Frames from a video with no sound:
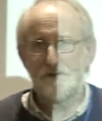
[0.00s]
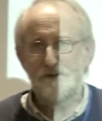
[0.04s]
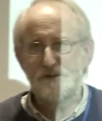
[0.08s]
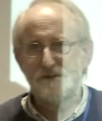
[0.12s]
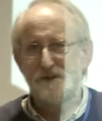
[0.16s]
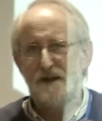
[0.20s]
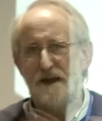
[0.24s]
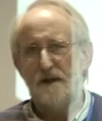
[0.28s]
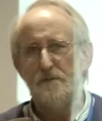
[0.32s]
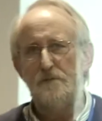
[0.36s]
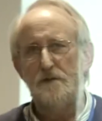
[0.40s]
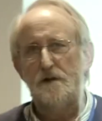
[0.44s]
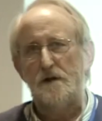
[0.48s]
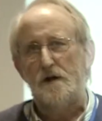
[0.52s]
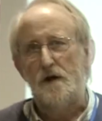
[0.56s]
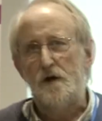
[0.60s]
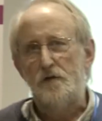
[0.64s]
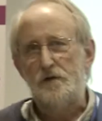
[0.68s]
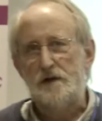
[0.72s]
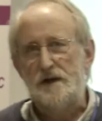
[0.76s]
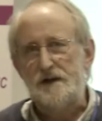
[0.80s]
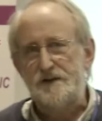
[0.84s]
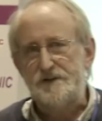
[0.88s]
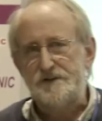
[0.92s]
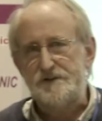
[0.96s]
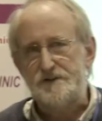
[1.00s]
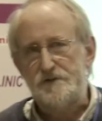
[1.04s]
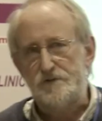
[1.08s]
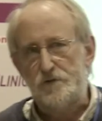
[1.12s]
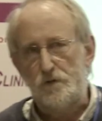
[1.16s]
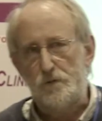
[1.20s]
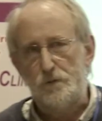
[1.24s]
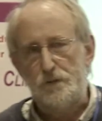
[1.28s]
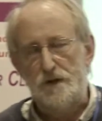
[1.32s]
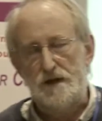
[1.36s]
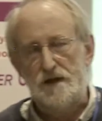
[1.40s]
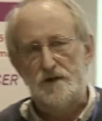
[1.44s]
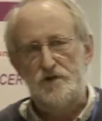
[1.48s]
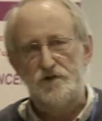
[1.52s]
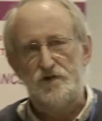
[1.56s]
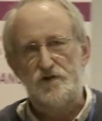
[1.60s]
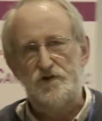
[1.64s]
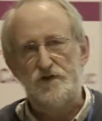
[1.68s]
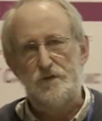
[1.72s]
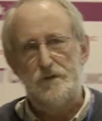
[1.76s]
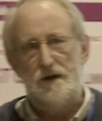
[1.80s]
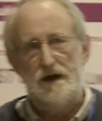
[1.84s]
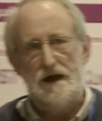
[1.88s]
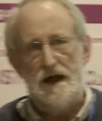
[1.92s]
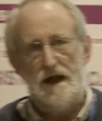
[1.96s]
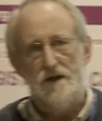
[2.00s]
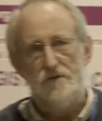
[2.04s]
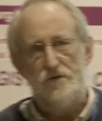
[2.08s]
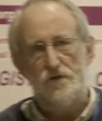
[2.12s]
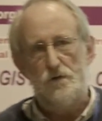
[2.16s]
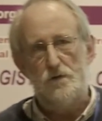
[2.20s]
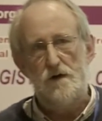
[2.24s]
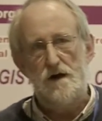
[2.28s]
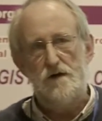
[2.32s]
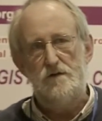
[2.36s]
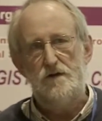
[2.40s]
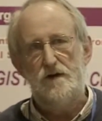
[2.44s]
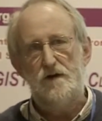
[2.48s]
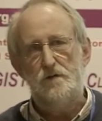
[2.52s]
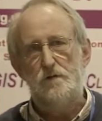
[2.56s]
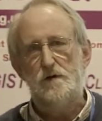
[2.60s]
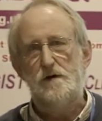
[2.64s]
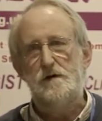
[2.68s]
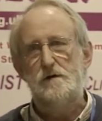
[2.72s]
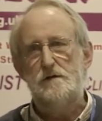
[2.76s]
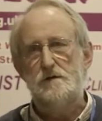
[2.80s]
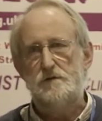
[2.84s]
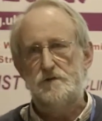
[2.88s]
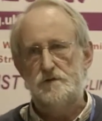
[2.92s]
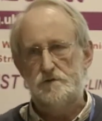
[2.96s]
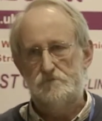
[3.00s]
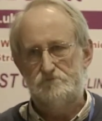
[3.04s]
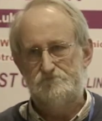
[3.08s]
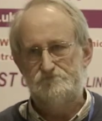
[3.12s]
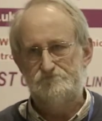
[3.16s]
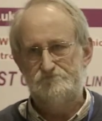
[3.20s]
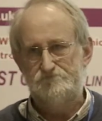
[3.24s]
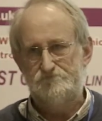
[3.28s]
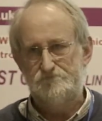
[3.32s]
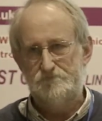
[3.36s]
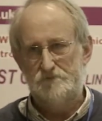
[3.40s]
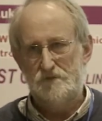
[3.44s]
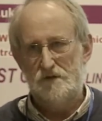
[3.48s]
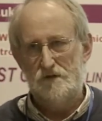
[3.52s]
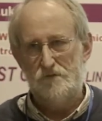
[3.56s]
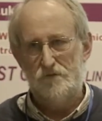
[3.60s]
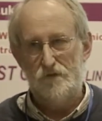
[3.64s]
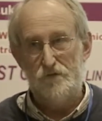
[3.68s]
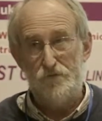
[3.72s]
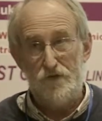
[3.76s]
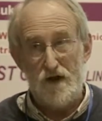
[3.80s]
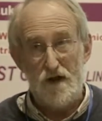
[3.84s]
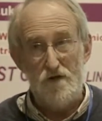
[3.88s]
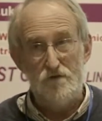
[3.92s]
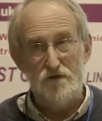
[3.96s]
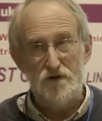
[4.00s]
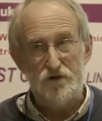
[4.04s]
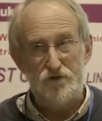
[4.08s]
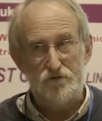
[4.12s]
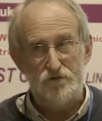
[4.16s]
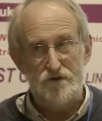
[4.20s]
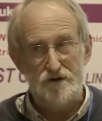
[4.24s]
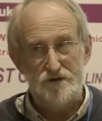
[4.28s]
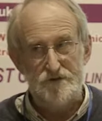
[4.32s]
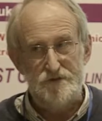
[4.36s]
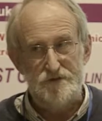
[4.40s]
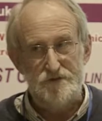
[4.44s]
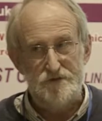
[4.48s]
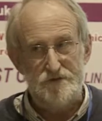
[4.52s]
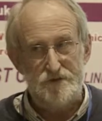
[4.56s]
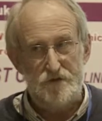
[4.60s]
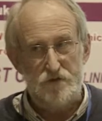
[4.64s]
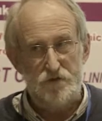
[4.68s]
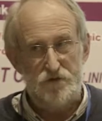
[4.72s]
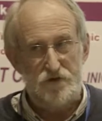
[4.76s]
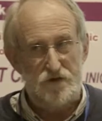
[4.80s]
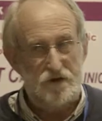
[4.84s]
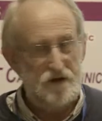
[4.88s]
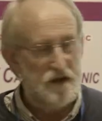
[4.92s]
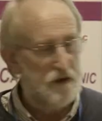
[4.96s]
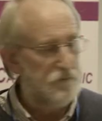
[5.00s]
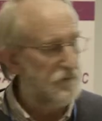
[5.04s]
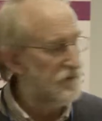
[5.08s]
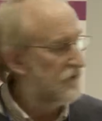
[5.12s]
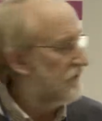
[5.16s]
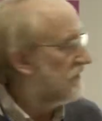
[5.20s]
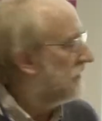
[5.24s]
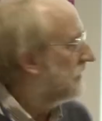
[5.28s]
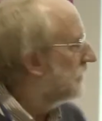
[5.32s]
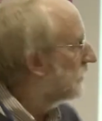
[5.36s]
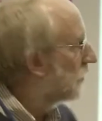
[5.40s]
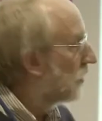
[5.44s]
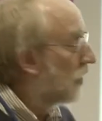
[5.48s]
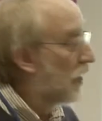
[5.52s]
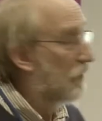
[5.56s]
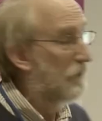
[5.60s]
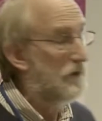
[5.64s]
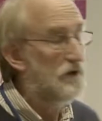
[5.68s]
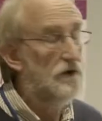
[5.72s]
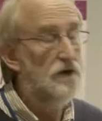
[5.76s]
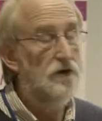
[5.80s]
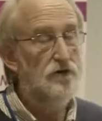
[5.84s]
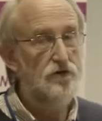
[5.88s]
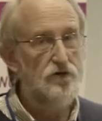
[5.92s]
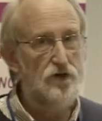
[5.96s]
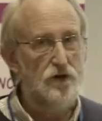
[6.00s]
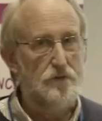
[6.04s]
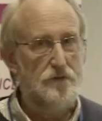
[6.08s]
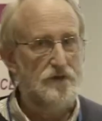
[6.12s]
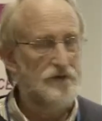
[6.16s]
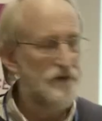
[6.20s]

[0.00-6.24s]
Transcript: the same on the list as appear just about everywhere in the world. For various reasons, those are the common tumour